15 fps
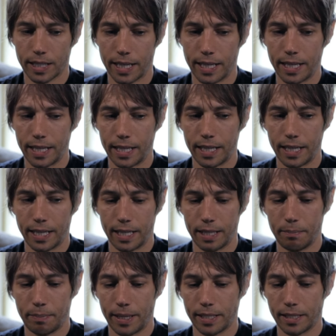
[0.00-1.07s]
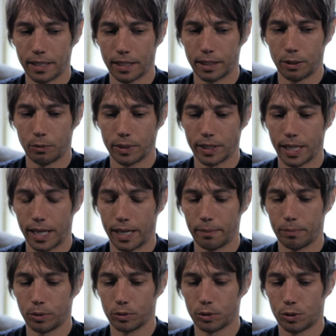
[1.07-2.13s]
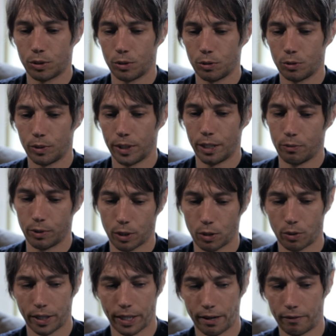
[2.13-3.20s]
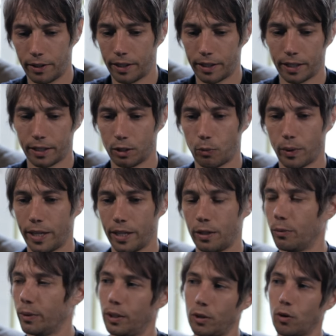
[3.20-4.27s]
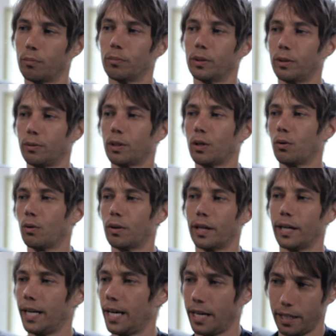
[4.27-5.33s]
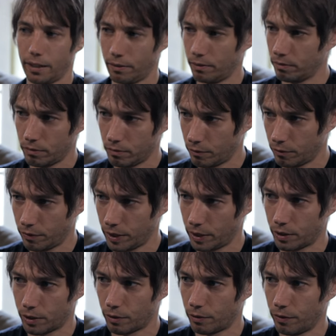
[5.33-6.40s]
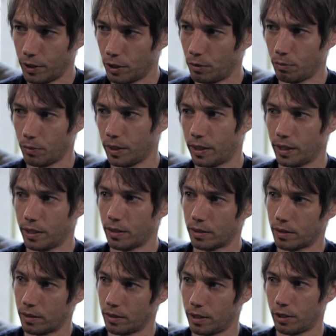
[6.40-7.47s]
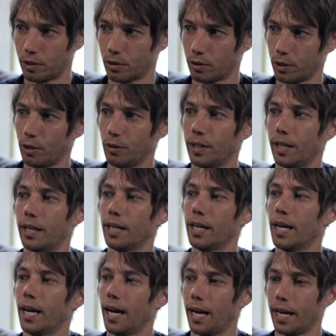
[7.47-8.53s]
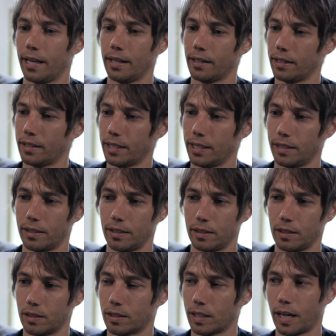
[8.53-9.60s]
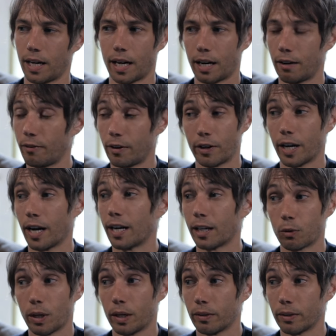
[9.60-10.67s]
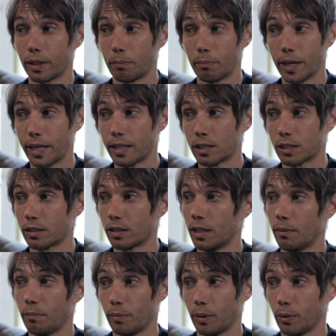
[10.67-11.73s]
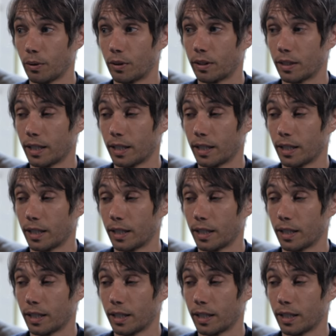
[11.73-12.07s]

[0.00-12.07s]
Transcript: He, he basically was able to, he recorded everything the way he would normally record on any feature film with his digital unit and his hot, very high quality mics, both